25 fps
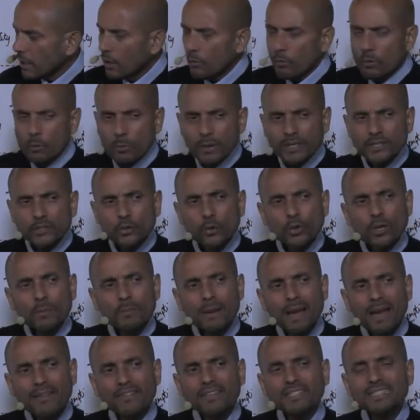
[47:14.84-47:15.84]
When we talk
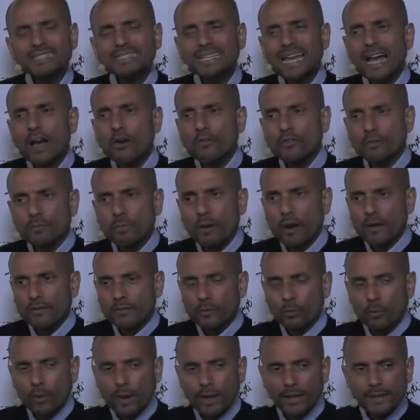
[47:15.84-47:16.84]
about the South, by
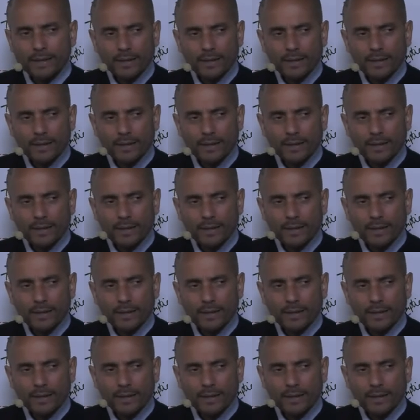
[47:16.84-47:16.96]
the way.